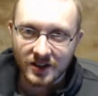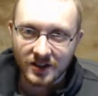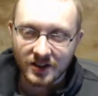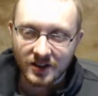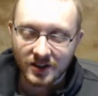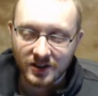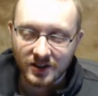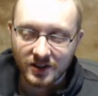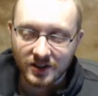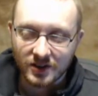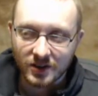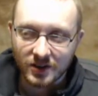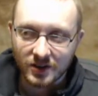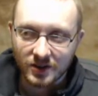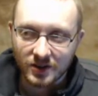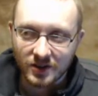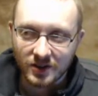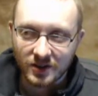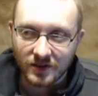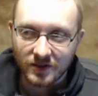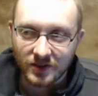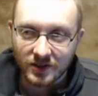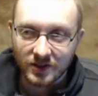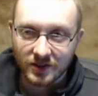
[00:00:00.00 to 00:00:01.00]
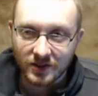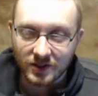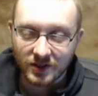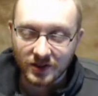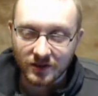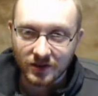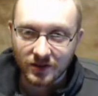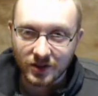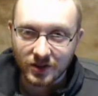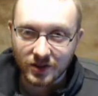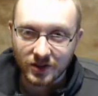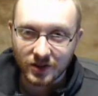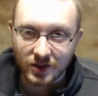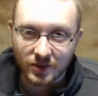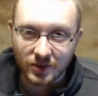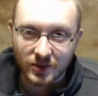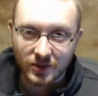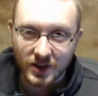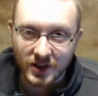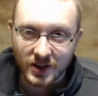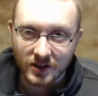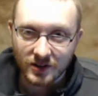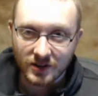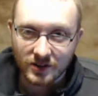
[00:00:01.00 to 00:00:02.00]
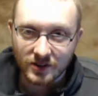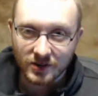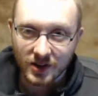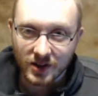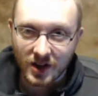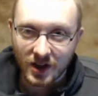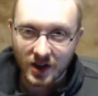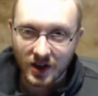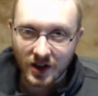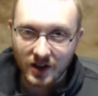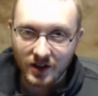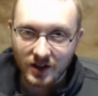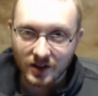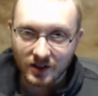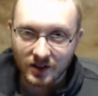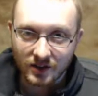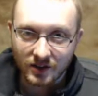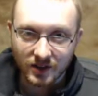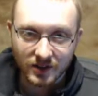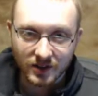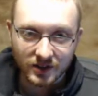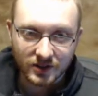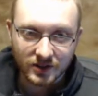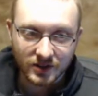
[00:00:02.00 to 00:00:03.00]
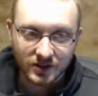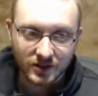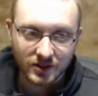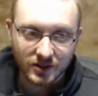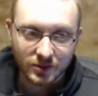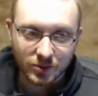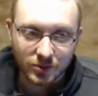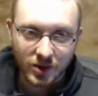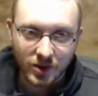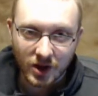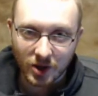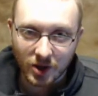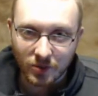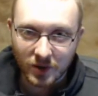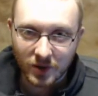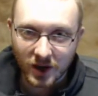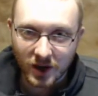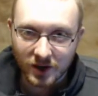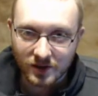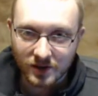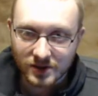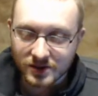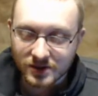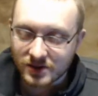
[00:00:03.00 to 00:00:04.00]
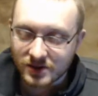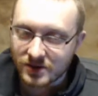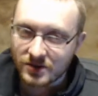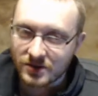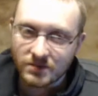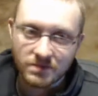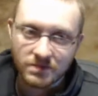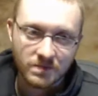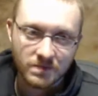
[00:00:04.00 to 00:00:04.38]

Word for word: That, you know, if you're looking for a good way to dry like your water bottles,